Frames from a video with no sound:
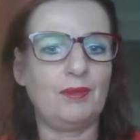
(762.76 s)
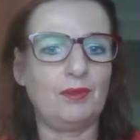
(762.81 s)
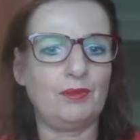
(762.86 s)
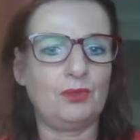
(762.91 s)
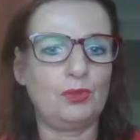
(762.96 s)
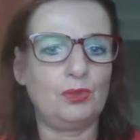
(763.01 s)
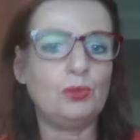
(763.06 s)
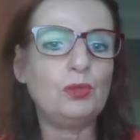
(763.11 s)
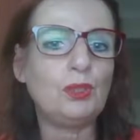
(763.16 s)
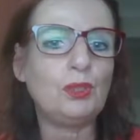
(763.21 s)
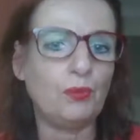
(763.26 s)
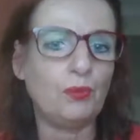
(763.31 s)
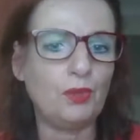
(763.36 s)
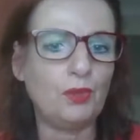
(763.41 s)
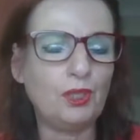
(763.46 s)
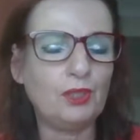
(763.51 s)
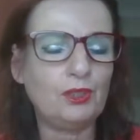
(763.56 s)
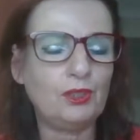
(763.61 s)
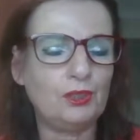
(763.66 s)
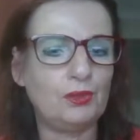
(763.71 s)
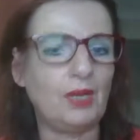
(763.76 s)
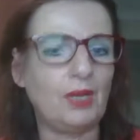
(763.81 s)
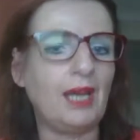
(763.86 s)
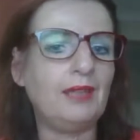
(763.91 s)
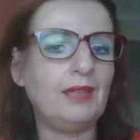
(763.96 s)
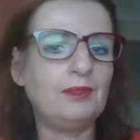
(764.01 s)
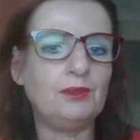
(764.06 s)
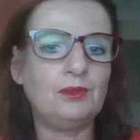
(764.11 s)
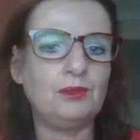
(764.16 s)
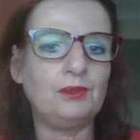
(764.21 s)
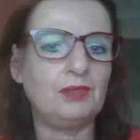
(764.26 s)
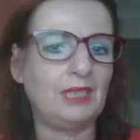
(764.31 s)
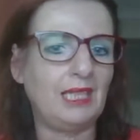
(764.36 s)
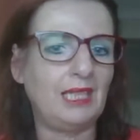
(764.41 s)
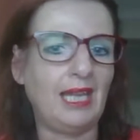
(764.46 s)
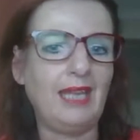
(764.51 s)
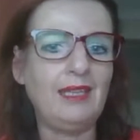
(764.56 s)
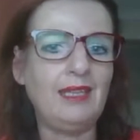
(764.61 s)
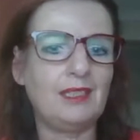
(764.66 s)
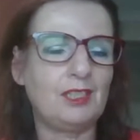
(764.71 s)
do the work to undo the
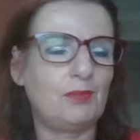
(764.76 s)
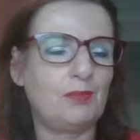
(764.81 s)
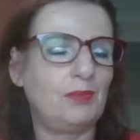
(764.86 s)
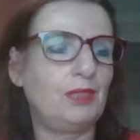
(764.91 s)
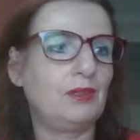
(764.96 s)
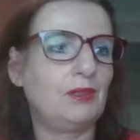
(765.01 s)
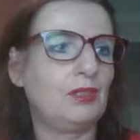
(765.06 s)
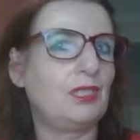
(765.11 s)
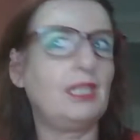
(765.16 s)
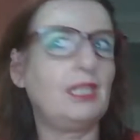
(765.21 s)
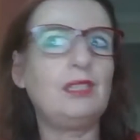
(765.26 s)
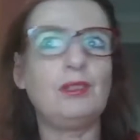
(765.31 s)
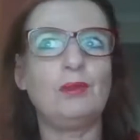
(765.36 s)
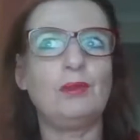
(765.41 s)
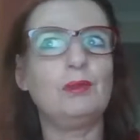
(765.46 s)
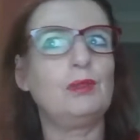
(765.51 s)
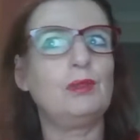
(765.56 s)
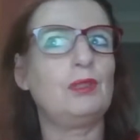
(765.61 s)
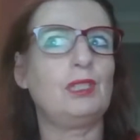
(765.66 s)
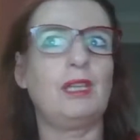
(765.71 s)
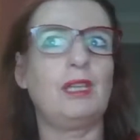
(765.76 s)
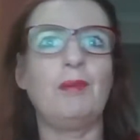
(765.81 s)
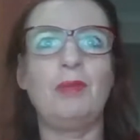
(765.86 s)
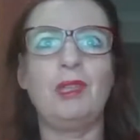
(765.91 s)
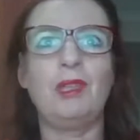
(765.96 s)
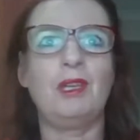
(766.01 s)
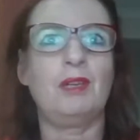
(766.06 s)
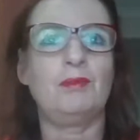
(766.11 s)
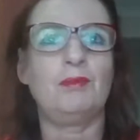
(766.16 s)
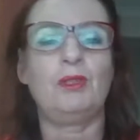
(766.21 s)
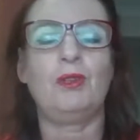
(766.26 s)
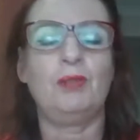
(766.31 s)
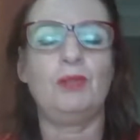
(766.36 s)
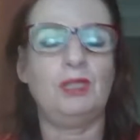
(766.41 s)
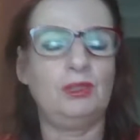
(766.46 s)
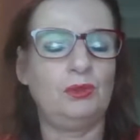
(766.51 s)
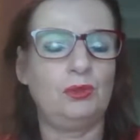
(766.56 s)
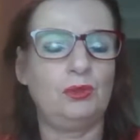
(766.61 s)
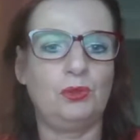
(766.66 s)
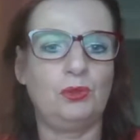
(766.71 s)
layers, because that's also something I'm
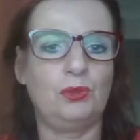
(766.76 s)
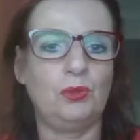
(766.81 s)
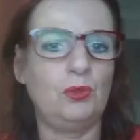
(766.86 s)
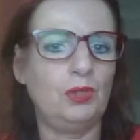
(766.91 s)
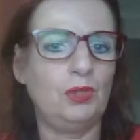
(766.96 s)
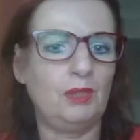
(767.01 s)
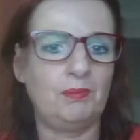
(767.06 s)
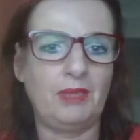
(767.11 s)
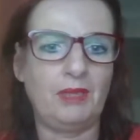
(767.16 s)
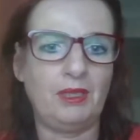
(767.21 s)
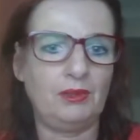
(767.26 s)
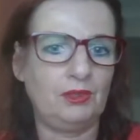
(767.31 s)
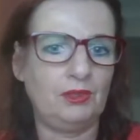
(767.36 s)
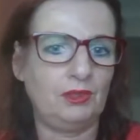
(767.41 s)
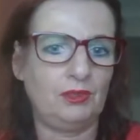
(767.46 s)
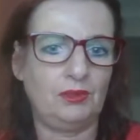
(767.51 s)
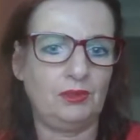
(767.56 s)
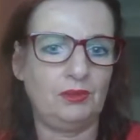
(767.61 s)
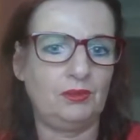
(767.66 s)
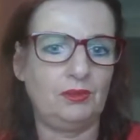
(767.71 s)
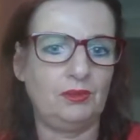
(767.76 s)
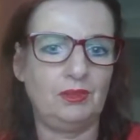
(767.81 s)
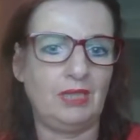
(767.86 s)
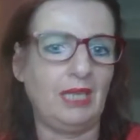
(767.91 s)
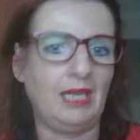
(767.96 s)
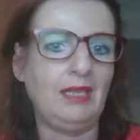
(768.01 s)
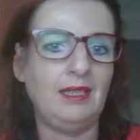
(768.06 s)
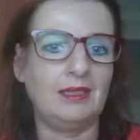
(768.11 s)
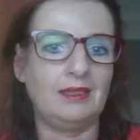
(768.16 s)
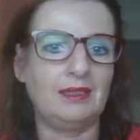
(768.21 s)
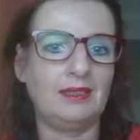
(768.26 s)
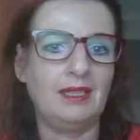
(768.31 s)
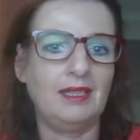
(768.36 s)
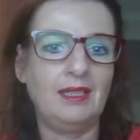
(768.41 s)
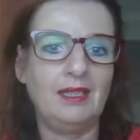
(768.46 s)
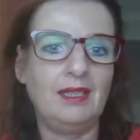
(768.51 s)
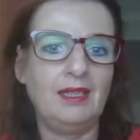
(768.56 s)
going to talk about tonight.